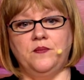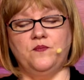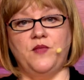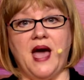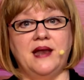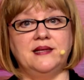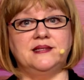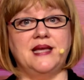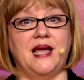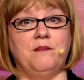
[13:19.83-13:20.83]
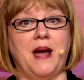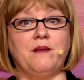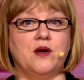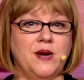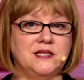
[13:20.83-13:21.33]
That is a by
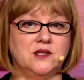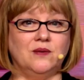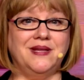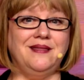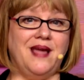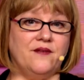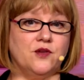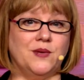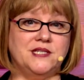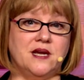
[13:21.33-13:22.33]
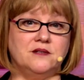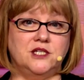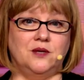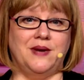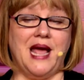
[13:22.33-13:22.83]
request only. They have to reach out
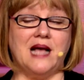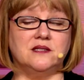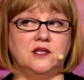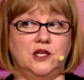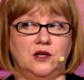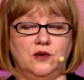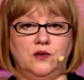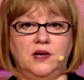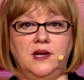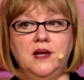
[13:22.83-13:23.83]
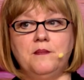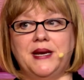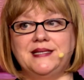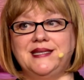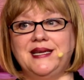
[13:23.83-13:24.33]
to you and ask you,
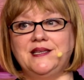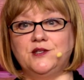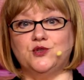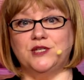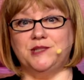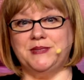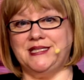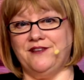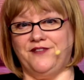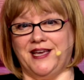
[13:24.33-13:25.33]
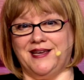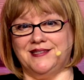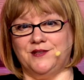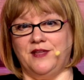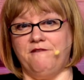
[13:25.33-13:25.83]
but it's industry specific.
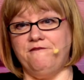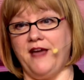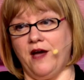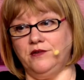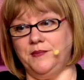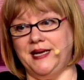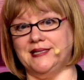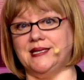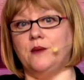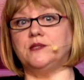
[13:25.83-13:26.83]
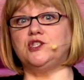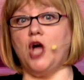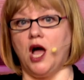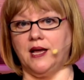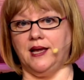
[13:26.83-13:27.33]
So they found me because I was
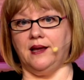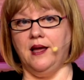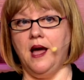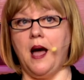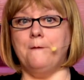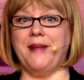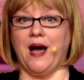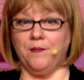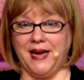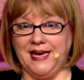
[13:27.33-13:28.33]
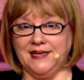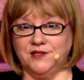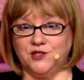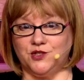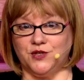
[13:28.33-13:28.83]
talking about my
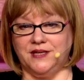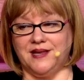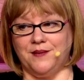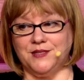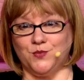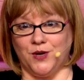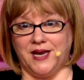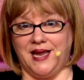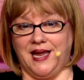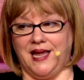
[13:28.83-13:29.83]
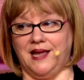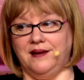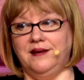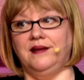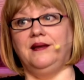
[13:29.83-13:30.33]
industry that I was working
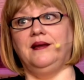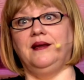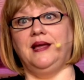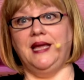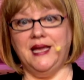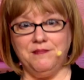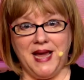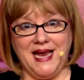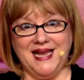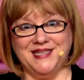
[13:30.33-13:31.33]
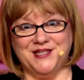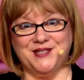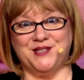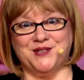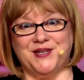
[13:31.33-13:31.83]
in my
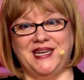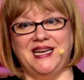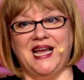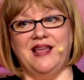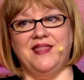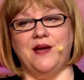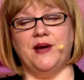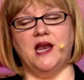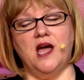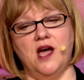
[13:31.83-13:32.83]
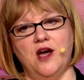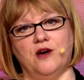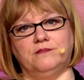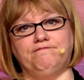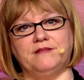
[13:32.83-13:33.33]
industry, and they went,
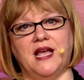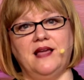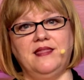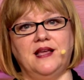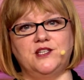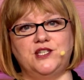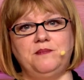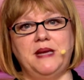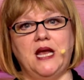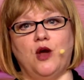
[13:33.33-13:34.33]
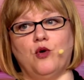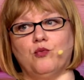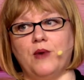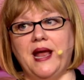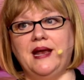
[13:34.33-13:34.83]
oh, I think she'd be a
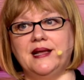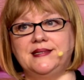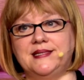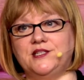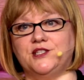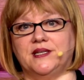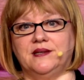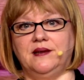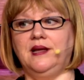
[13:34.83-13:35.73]
great addition.